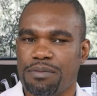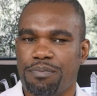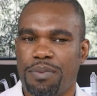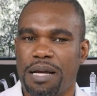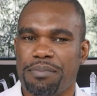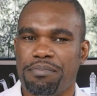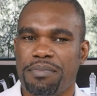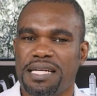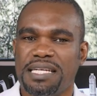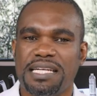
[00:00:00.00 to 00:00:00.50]

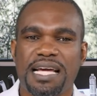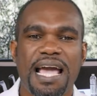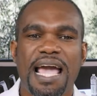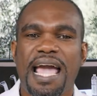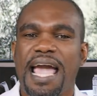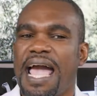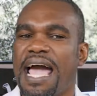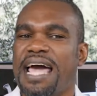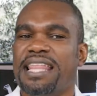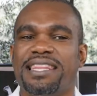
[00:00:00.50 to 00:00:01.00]
department.
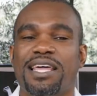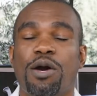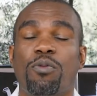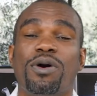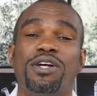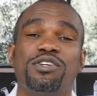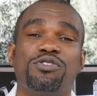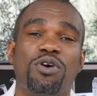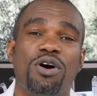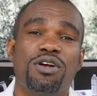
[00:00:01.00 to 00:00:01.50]
And they
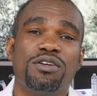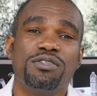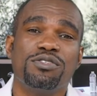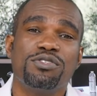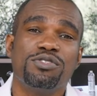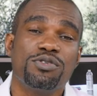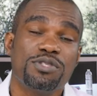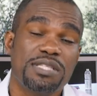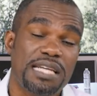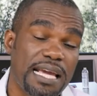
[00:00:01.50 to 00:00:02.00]
went
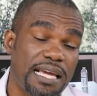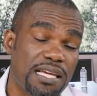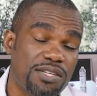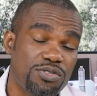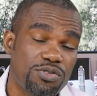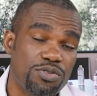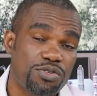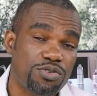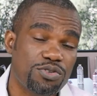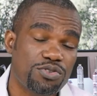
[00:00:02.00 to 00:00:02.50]
on to take us
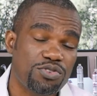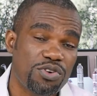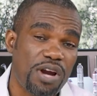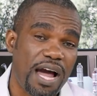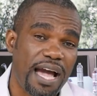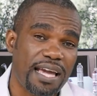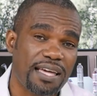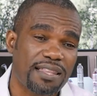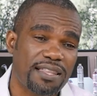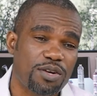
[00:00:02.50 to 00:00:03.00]
to
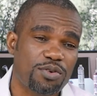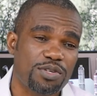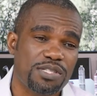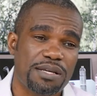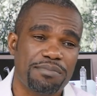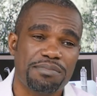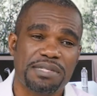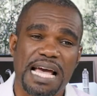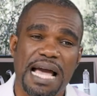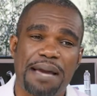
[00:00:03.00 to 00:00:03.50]
strike. That was
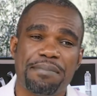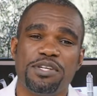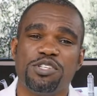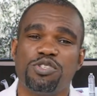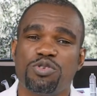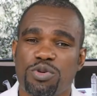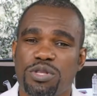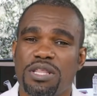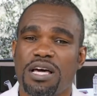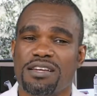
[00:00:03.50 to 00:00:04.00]
sometime in
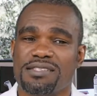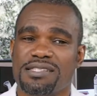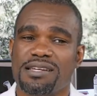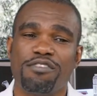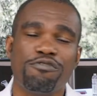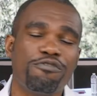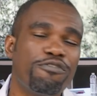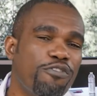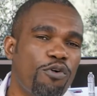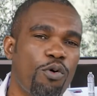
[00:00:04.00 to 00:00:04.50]

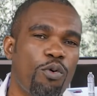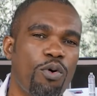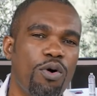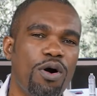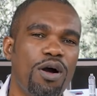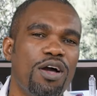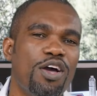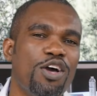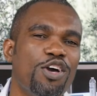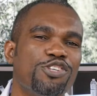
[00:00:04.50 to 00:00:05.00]
2004.
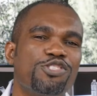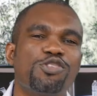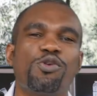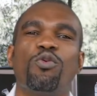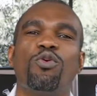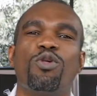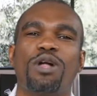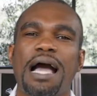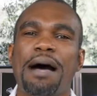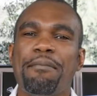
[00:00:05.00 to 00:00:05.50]
So
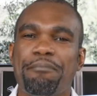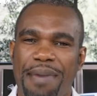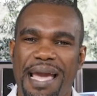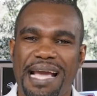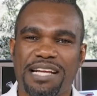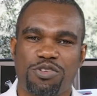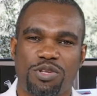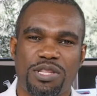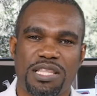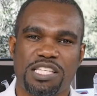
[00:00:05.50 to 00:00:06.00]
we'll come
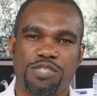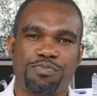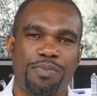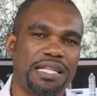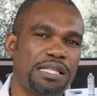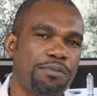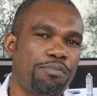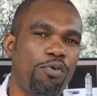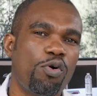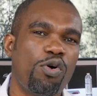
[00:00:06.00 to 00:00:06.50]
back to this.
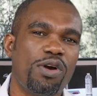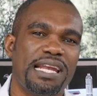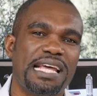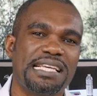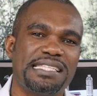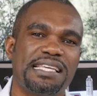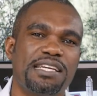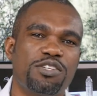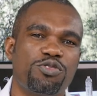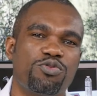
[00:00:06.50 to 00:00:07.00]
But the point I
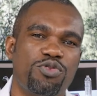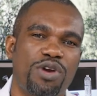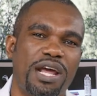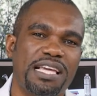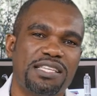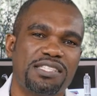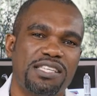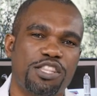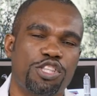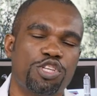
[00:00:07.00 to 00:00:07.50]
seek to
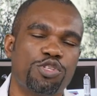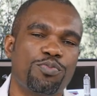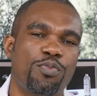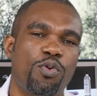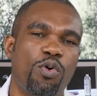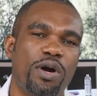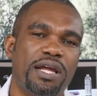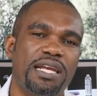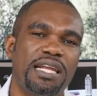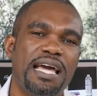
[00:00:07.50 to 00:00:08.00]
raise at this
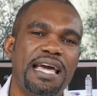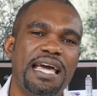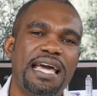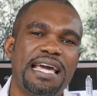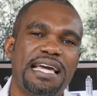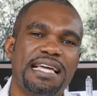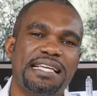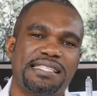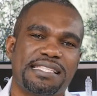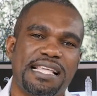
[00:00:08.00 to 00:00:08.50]
point
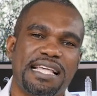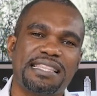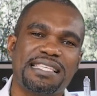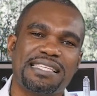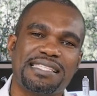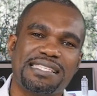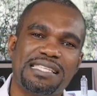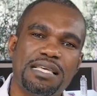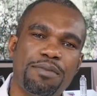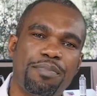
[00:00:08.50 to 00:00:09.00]
is that the
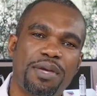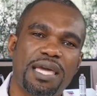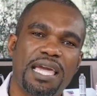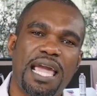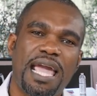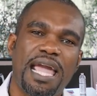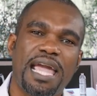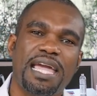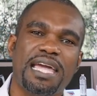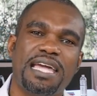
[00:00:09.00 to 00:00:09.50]

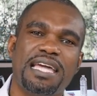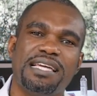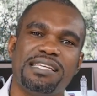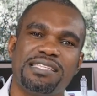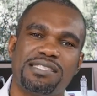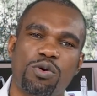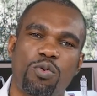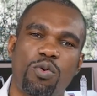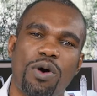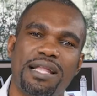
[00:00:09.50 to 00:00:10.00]
CBA
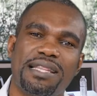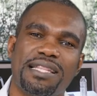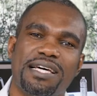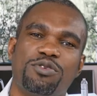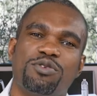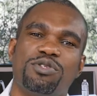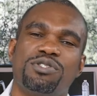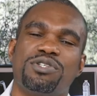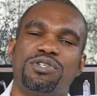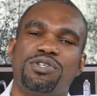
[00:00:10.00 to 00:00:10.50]
is the one that
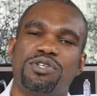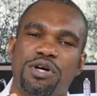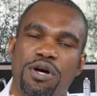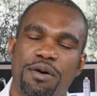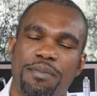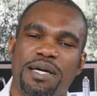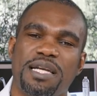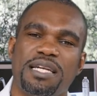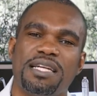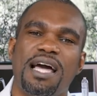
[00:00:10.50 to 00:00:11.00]
will
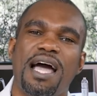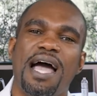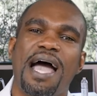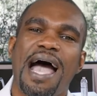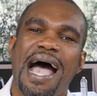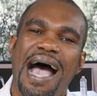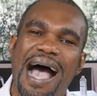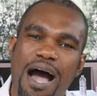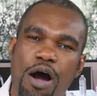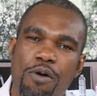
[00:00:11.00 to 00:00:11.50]
determine
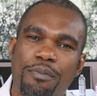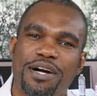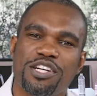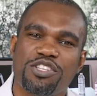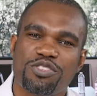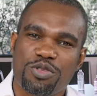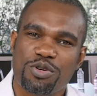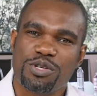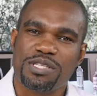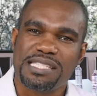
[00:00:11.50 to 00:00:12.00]
how
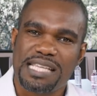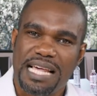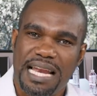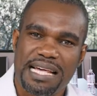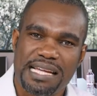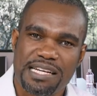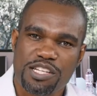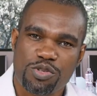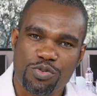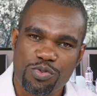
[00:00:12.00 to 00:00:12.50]
much those
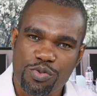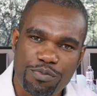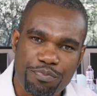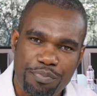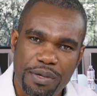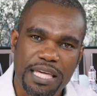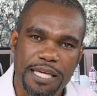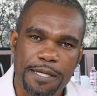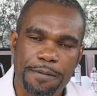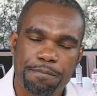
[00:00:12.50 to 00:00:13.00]
salaries would
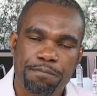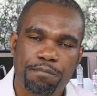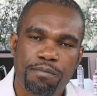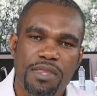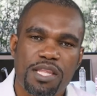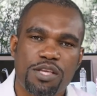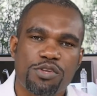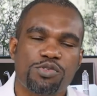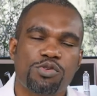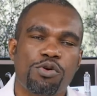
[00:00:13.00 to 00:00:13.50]
be.
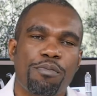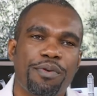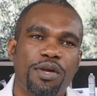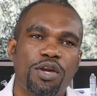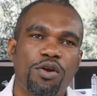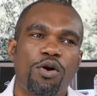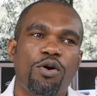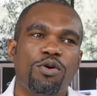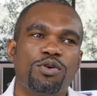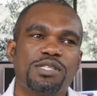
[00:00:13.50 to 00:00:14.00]
So
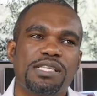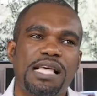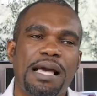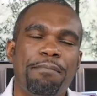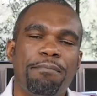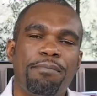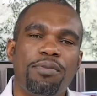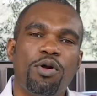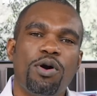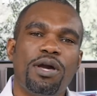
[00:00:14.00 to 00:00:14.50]
because
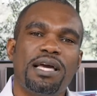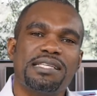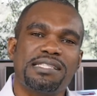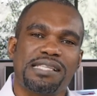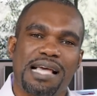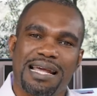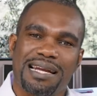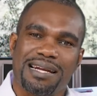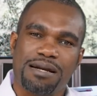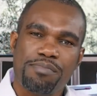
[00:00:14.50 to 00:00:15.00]
employers
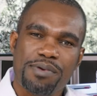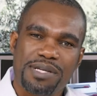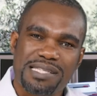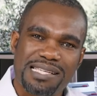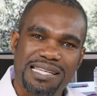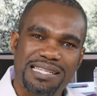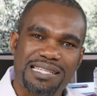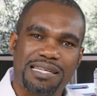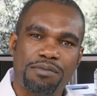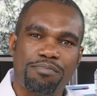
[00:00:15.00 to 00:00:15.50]
are
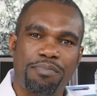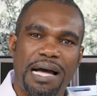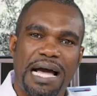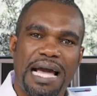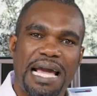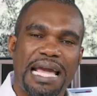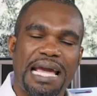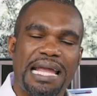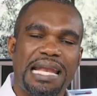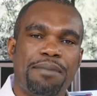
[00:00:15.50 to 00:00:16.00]
represented
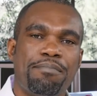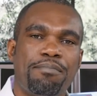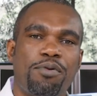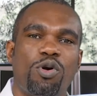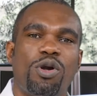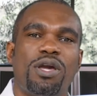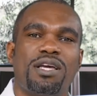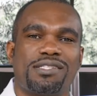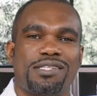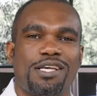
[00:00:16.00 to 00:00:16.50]
by an
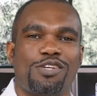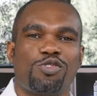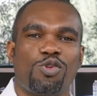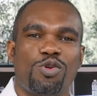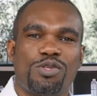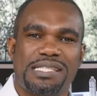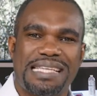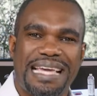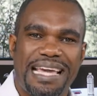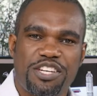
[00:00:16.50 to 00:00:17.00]
employers
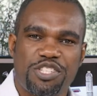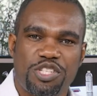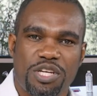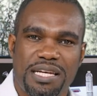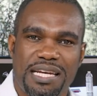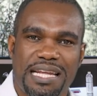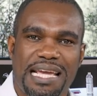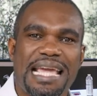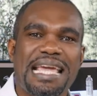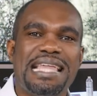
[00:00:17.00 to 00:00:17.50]

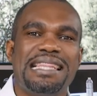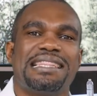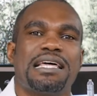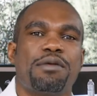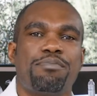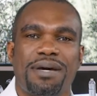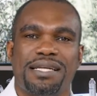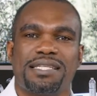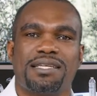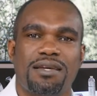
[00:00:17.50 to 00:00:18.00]
association, in
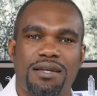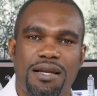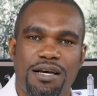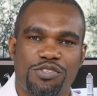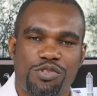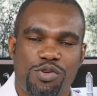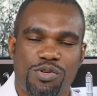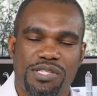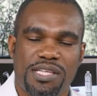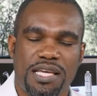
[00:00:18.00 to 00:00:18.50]
that particular
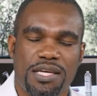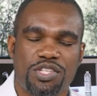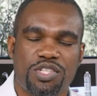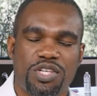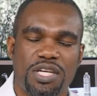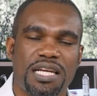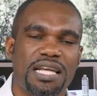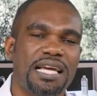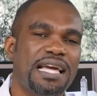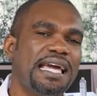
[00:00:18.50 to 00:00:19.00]

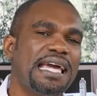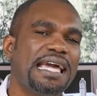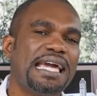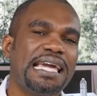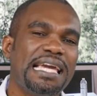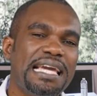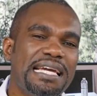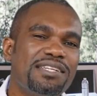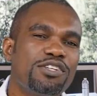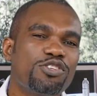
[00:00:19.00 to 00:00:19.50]
association,
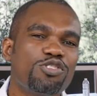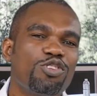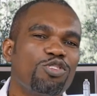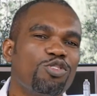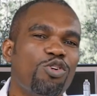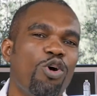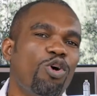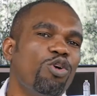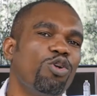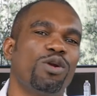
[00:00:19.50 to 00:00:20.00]
it does not
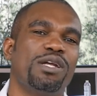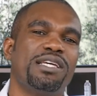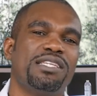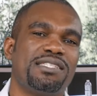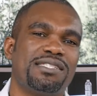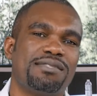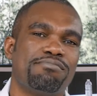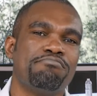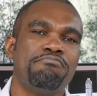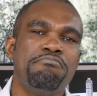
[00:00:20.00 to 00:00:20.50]

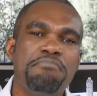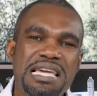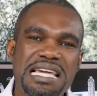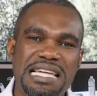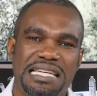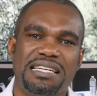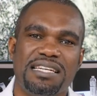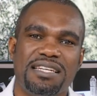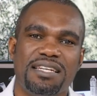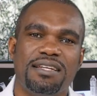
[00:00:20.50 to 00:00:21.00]
always
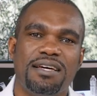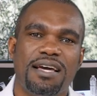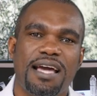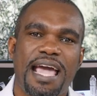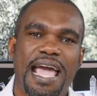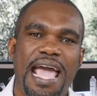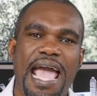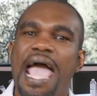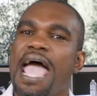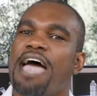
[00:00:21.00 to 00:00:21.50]
mean
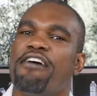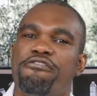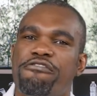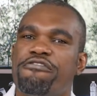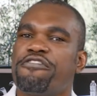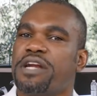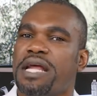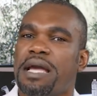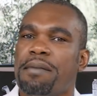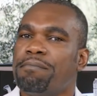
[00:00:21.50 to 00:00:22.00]

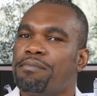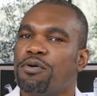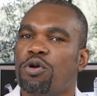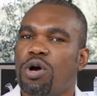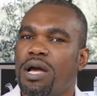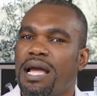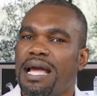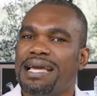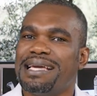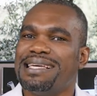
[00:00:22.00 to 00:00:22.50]
every
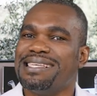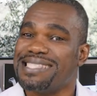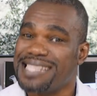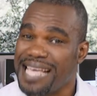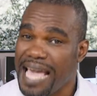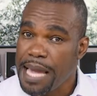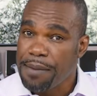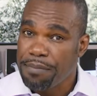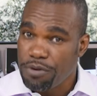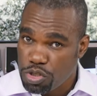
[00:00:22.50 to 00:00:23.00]
employer is
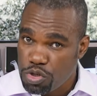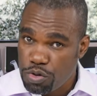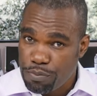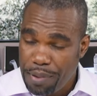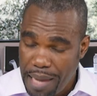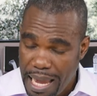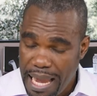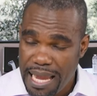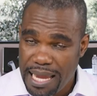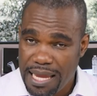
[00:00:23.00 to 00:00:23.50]
able to
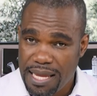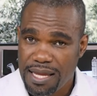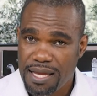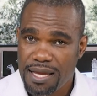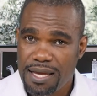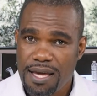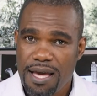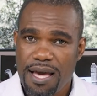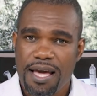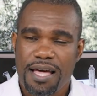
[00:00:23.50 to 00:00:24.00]
pay
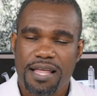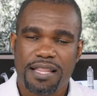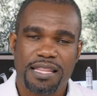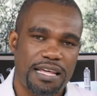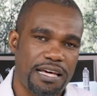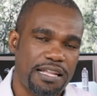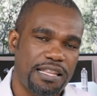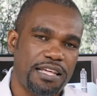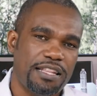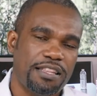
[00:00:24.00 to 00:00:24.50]

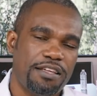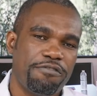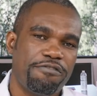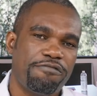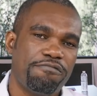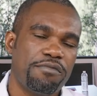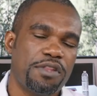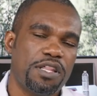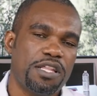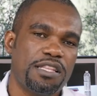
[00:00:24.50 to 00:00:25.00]

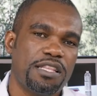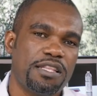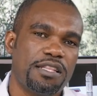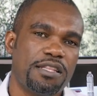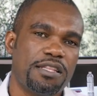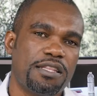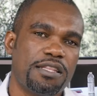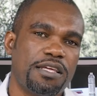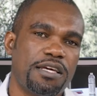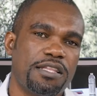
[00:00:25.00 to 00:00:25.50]

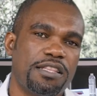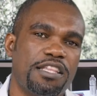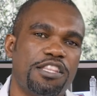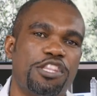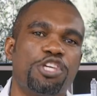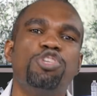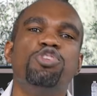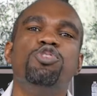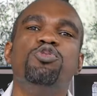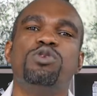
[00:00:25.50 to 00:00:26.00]

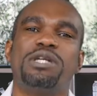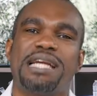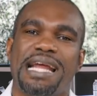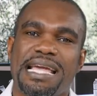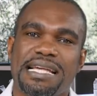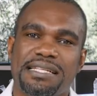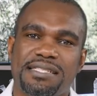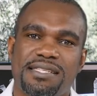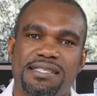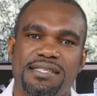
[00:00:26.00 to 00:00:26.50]
the new
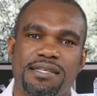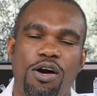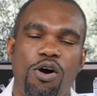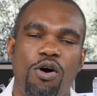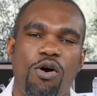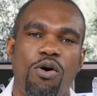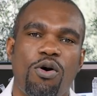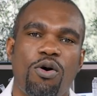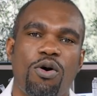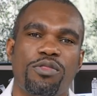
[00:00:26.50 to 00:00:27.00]
rates
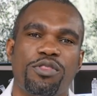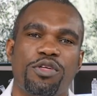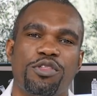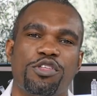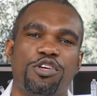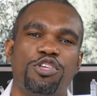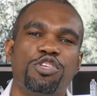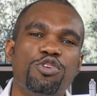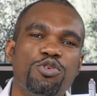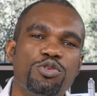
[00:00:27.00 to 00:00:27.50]
or the
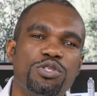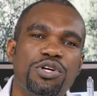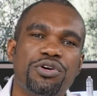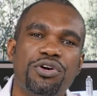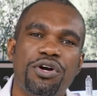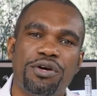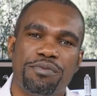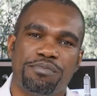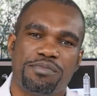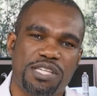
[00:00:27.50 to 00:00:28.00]
new
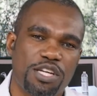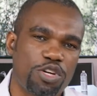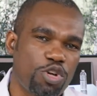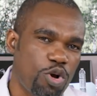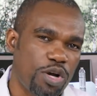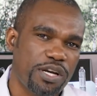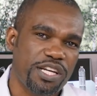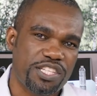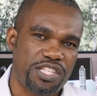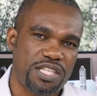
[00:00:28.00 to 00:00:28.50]
terms and
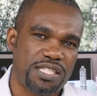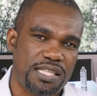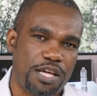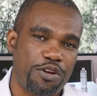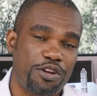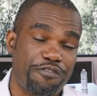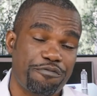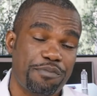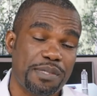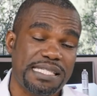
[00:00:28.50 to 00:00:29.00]
conditions
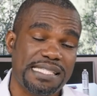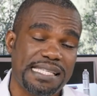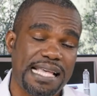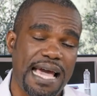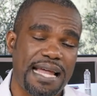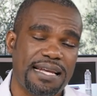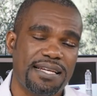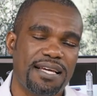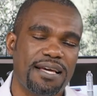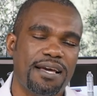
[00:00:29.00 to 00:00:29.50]
that have been
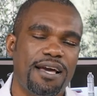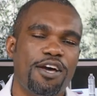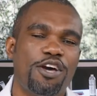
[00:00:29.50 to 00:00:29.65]
set.